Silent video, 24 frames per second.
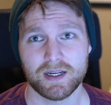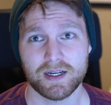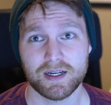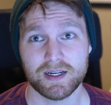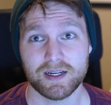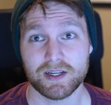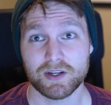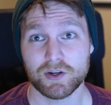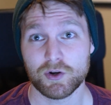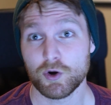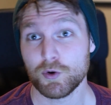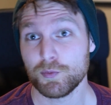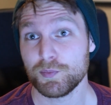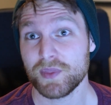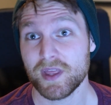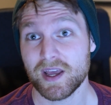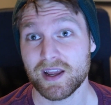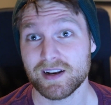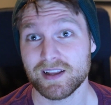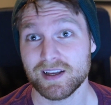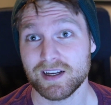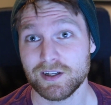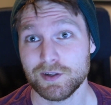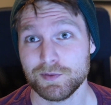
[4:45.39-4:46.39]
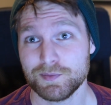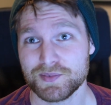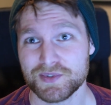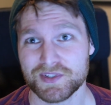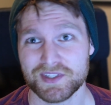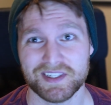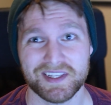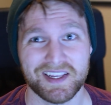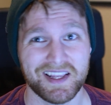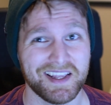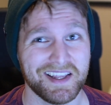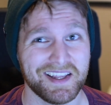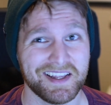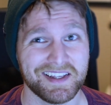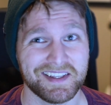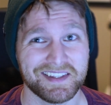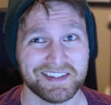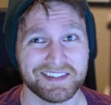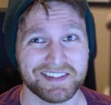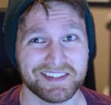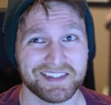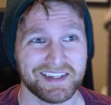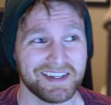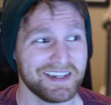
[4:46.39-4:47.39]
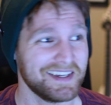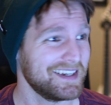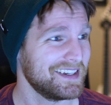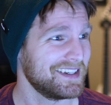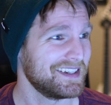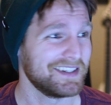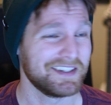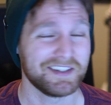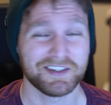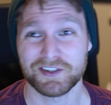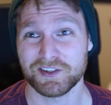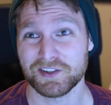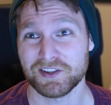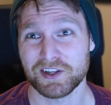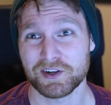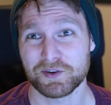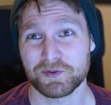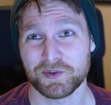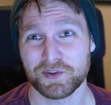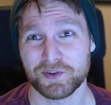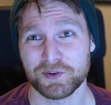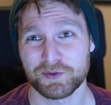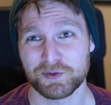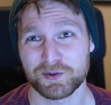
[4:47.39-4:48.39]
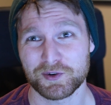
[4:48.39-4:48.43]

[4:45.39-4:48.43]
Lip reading: I hope that helps, and good luck with your